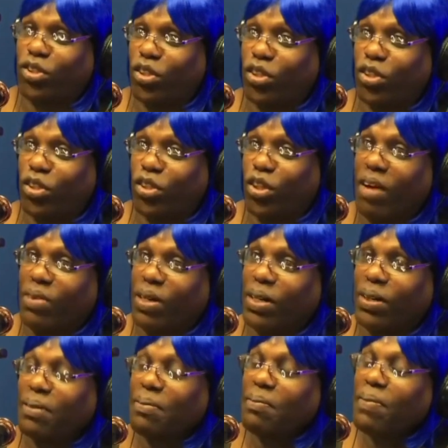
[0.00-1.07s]
this shirt you
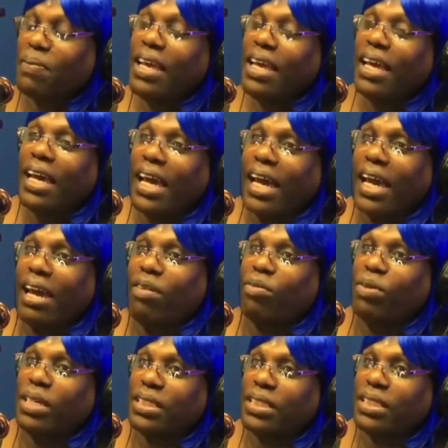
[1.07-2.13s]
have on. And
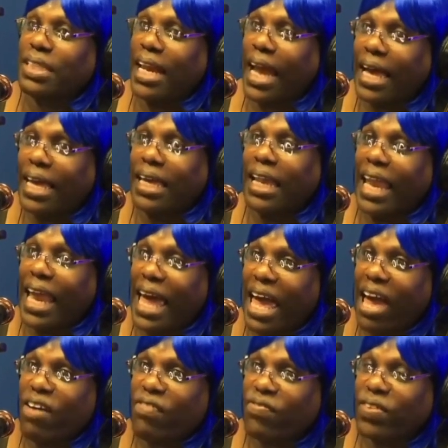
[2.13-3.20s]
we stand out here
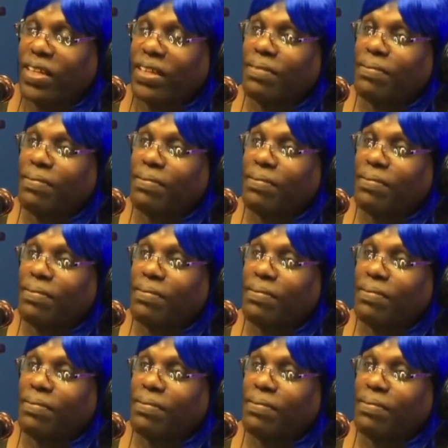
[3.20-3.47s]
laughing.